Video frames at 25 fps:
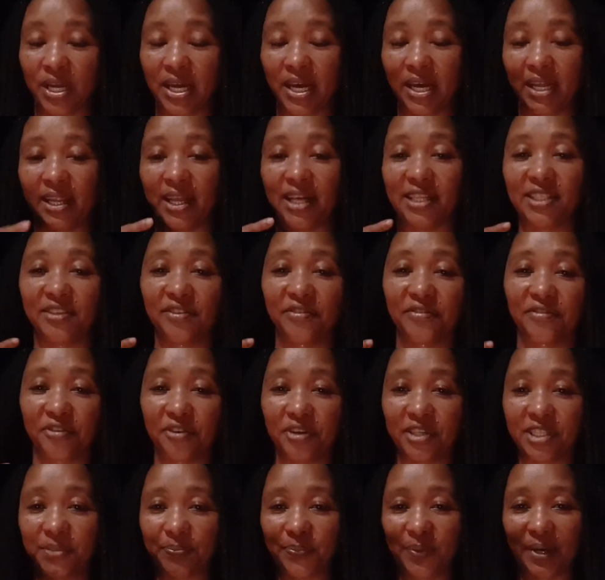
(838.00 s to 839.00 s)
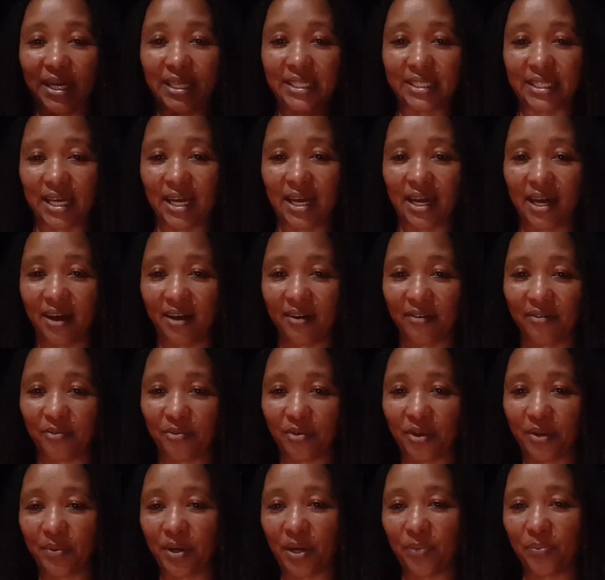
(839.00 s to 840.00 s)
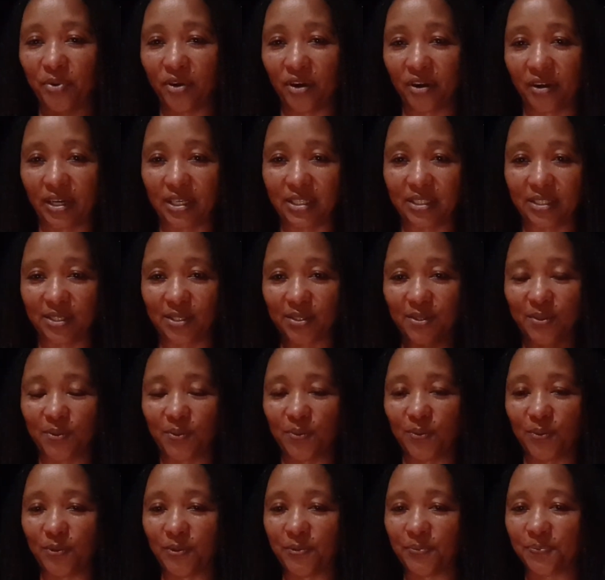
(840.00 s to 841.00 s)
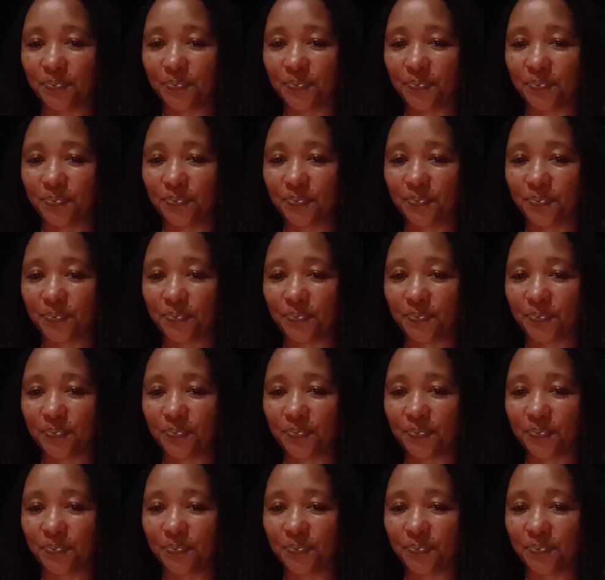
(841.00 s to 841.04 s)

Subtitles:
That's the first part I have when my porridge is cool.